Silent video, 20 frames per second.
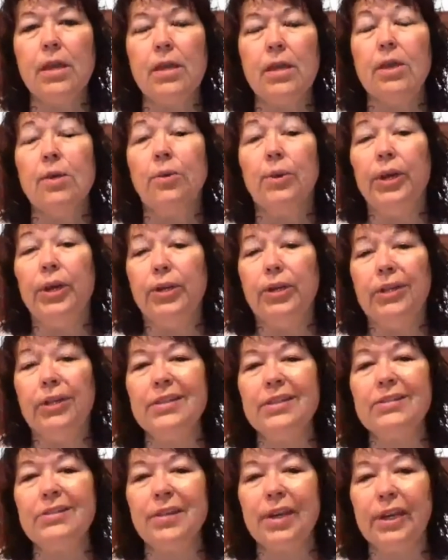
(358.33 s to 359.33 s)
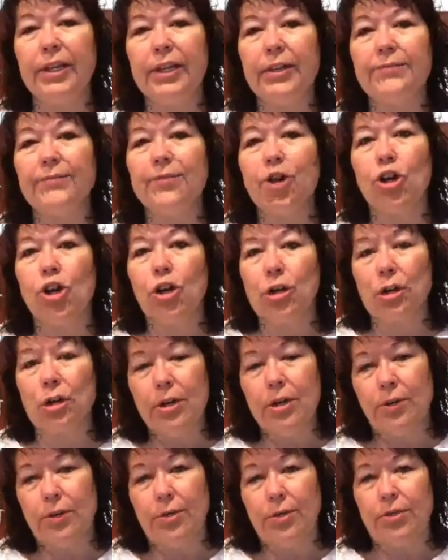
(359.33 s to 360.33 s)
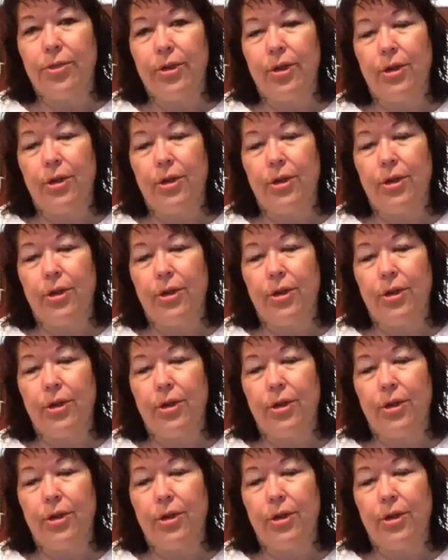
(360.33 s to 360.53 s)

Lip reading: We are in the sign of Earth